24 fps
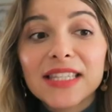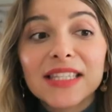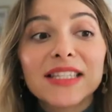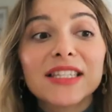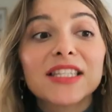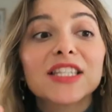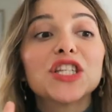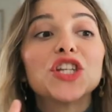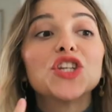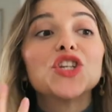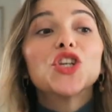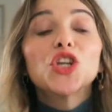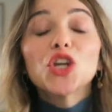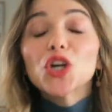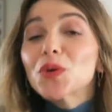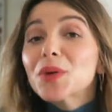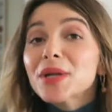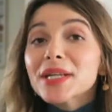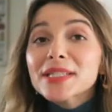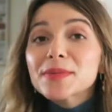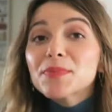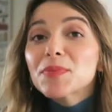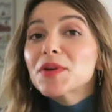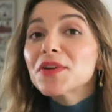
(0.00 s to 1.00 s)
This is a new
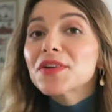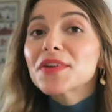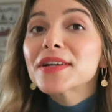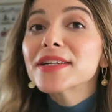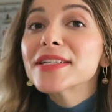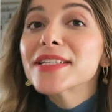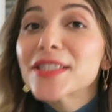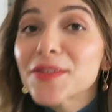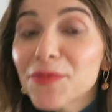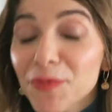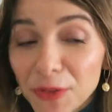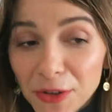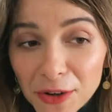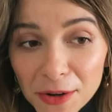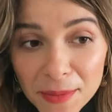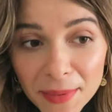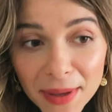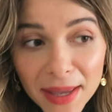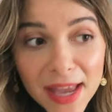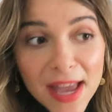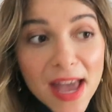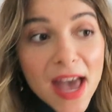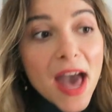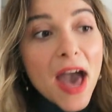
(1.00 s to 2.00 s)
experience for
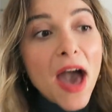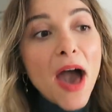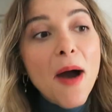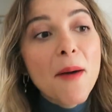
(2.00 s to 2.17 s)
me,